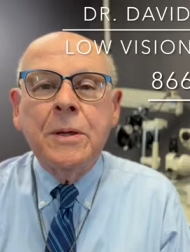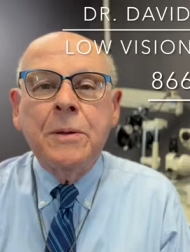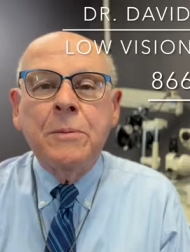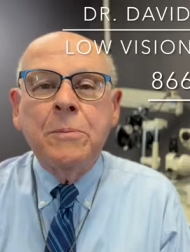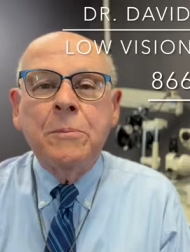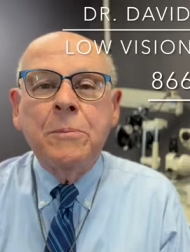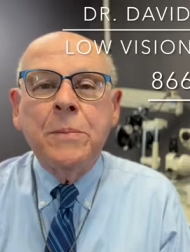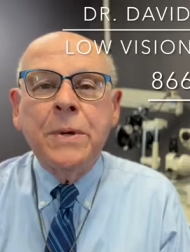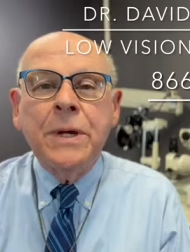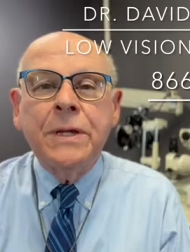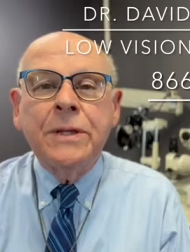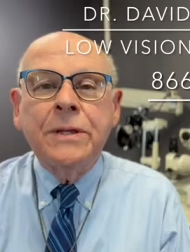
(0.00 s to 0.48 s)

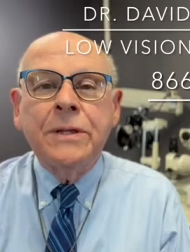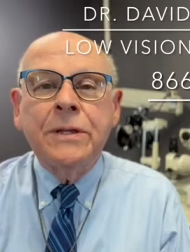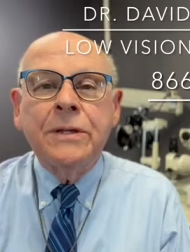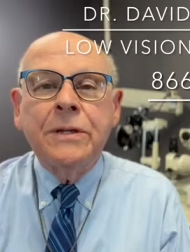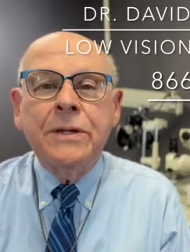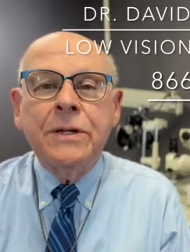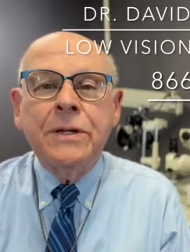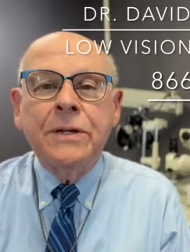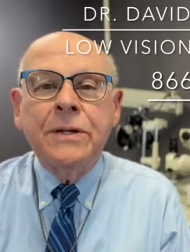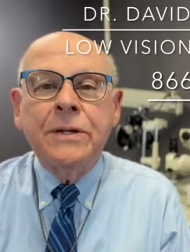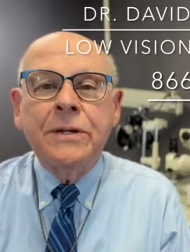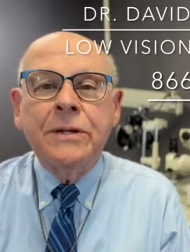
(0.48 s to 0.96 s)
meet
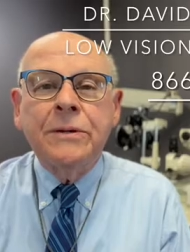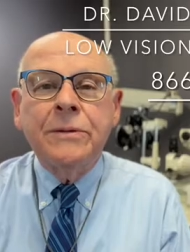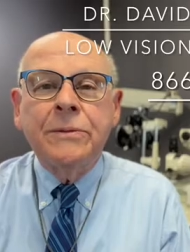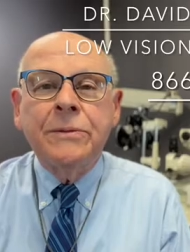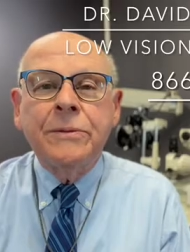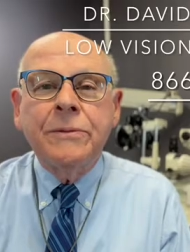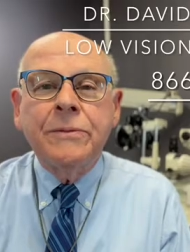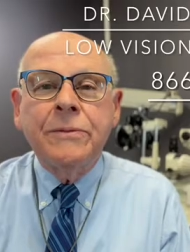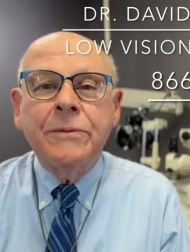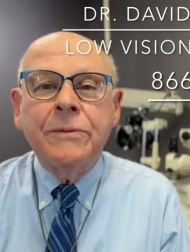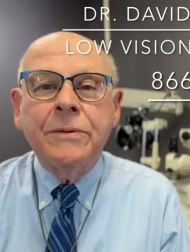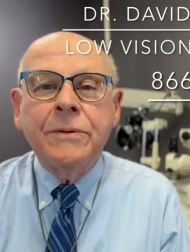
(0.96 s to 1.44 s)
the
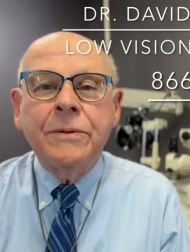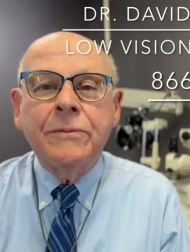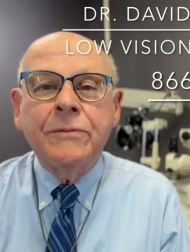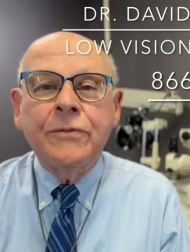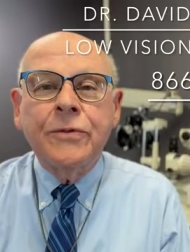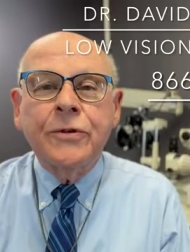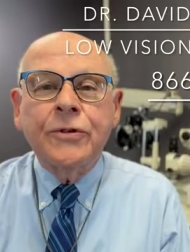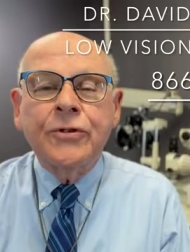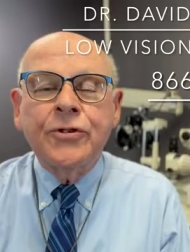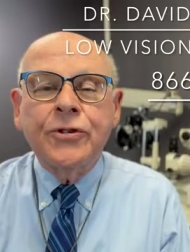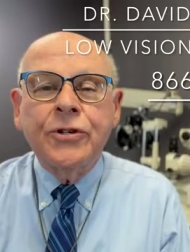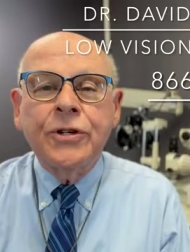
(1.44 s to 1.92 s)

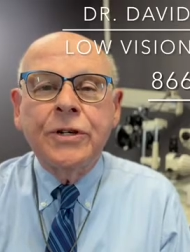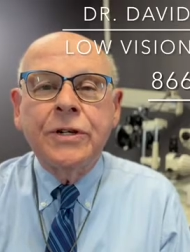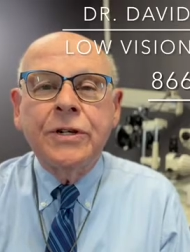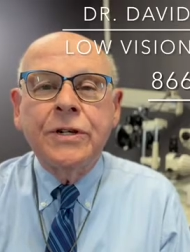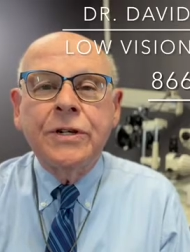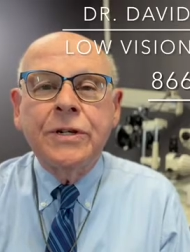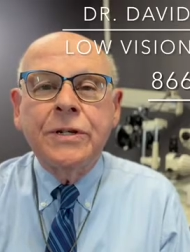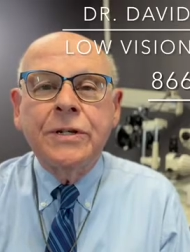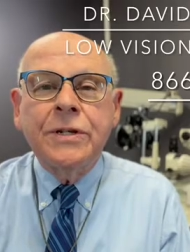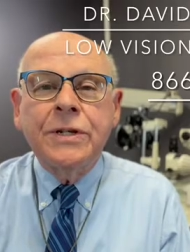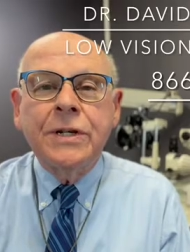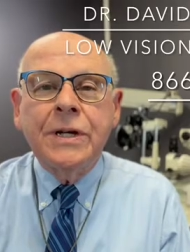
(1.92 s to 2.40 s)

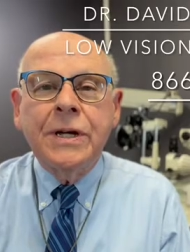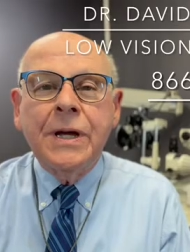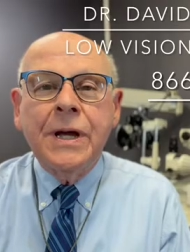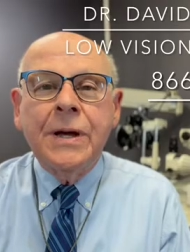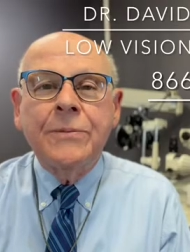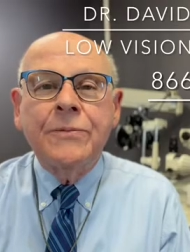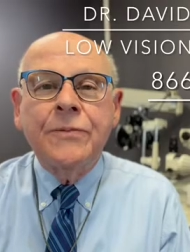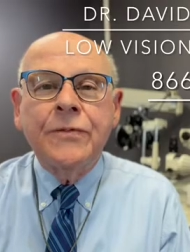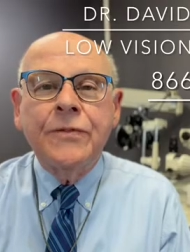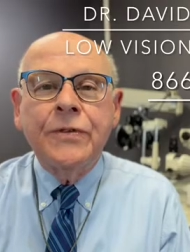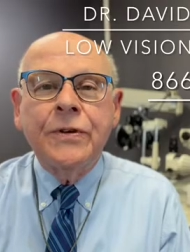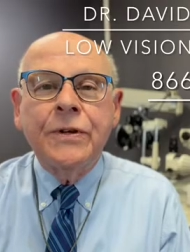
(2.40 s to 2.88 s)
Virginia
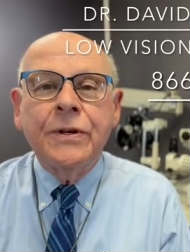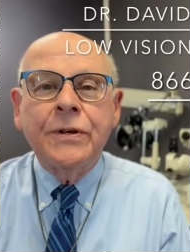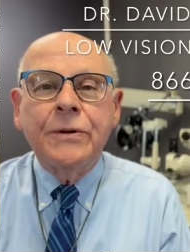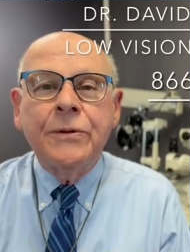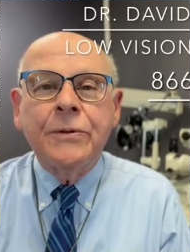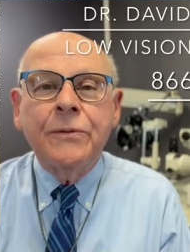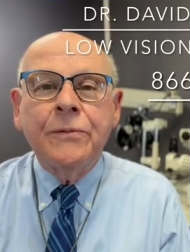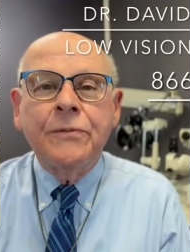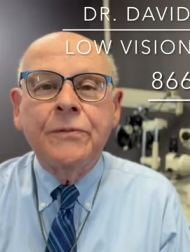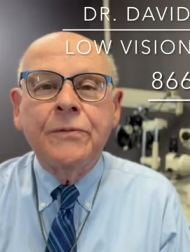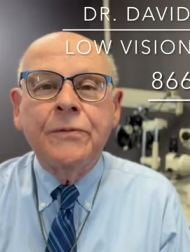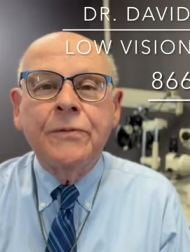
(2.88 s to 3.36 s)

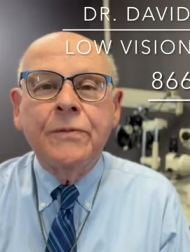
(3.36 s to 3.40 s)
DMV